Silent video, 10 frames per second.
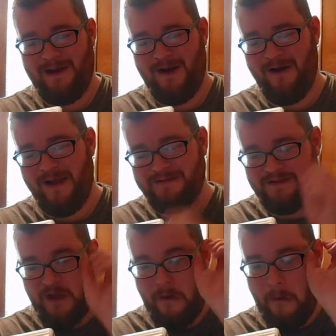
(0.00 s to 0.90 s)
Alright,
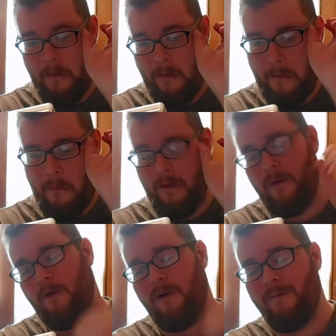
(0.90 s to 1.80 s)
so,
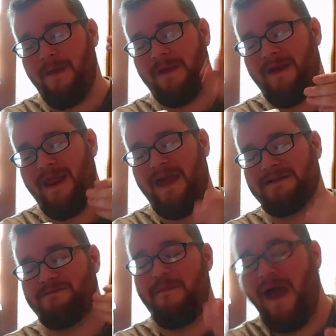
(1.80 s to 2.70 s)
or a Mega Man
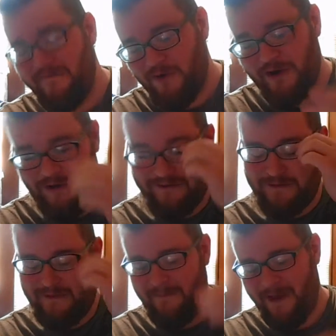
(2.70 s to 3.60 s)
X Maverick
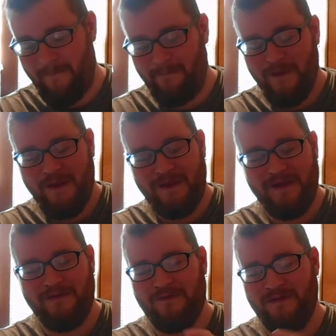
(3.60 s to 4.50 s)
Hunter, my bad,
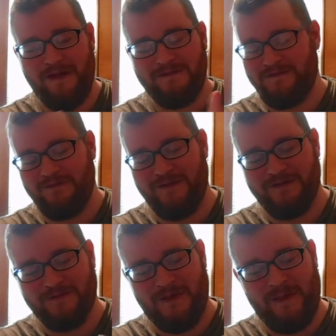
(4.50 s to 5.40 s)
when they do
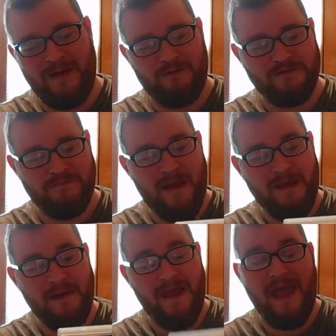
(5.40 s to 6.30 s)
things with the labels.
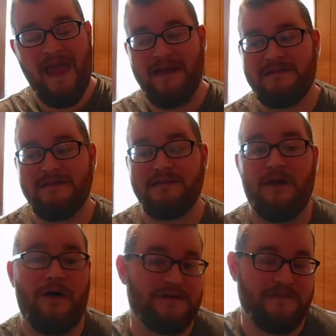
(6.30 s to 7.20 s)
Mega Man X is
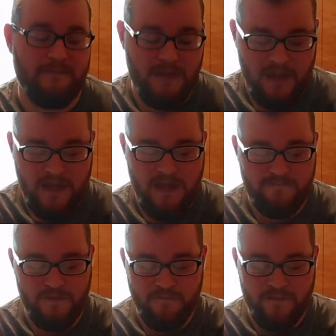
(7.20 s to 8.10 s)
awesome.
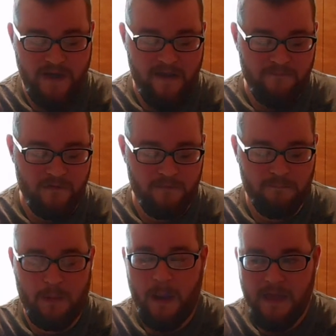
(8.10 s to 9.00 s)
If you've never
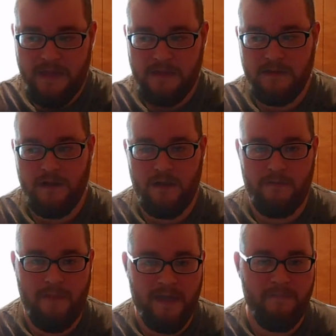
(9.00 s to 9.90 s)
played
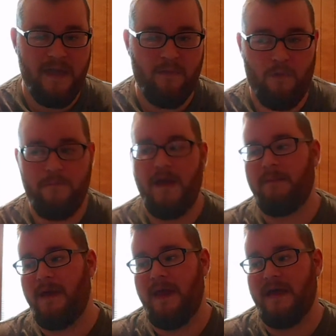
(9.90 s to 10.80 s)
Mega Man or
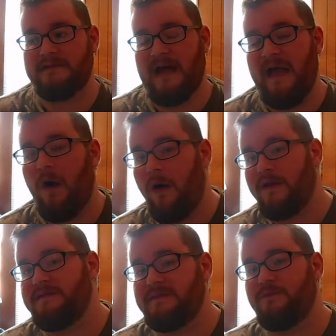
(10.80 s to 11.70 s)
Mega Man X, I
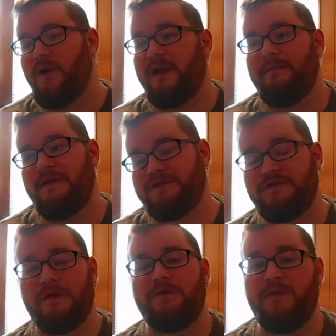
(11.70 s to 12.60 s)
honestly recommend
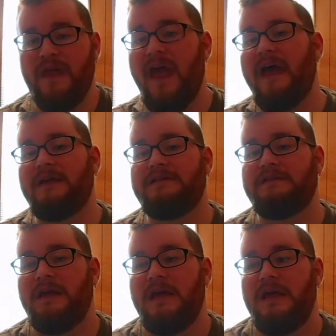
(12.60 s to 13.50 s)
starting with X.